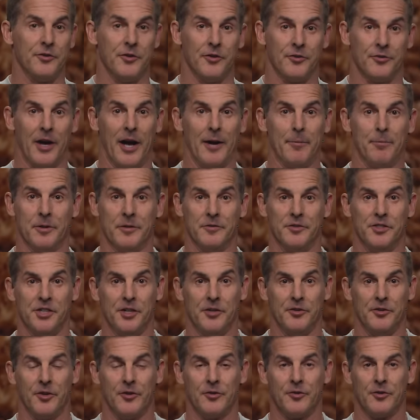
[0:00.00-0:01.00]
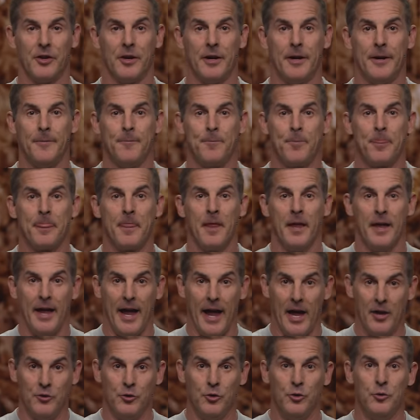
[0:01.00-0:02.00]
disciple of Jesus,
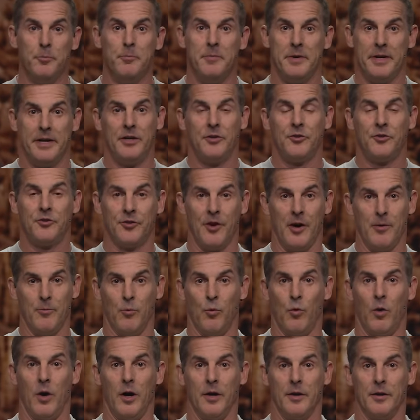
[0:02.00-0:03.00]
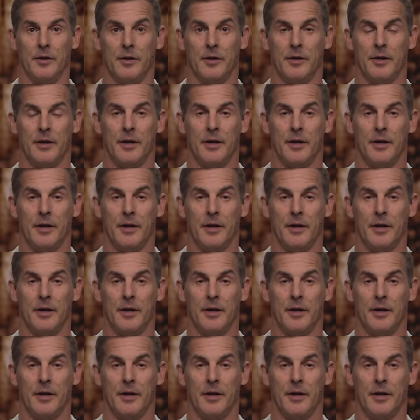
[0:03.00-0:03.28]
and you meet someone